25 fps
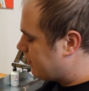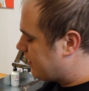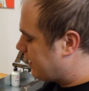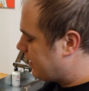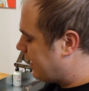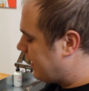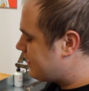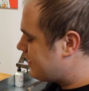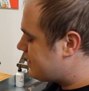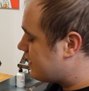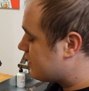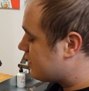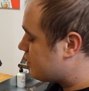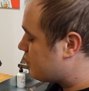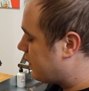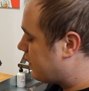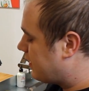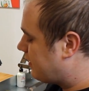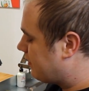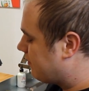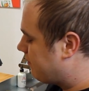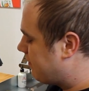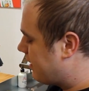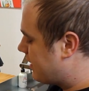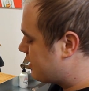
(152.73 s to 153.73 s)
the easiest
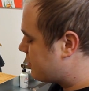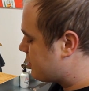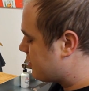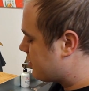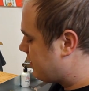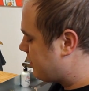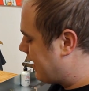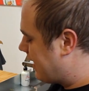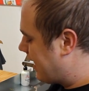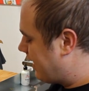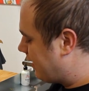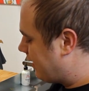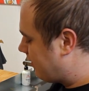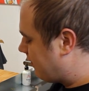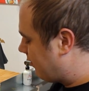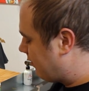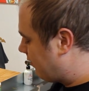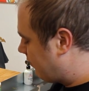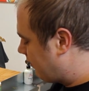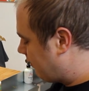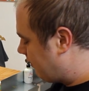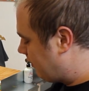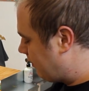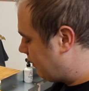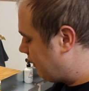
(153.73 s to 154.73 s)
way to measure that
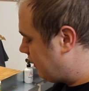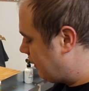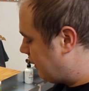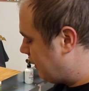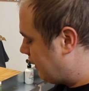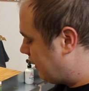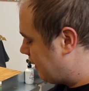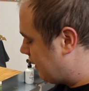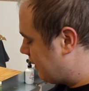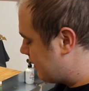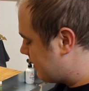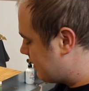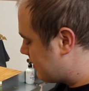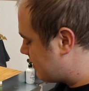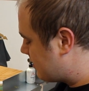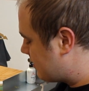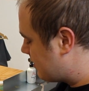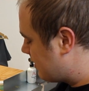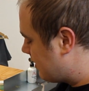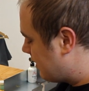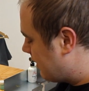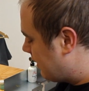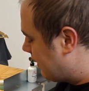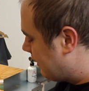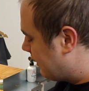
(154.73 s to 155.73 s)

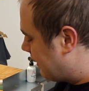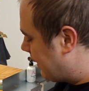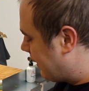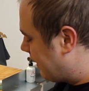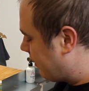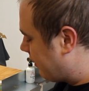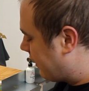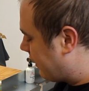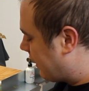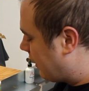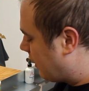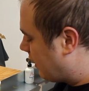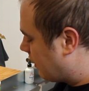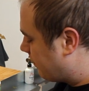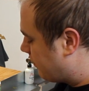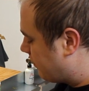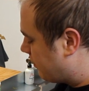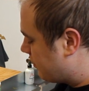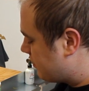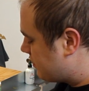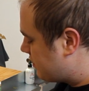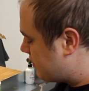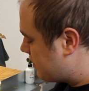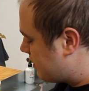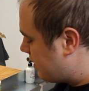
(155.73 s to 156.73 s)
is take your
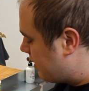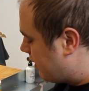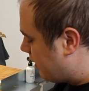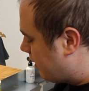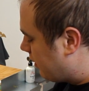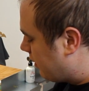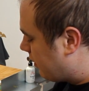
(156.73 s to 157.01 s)
calipers,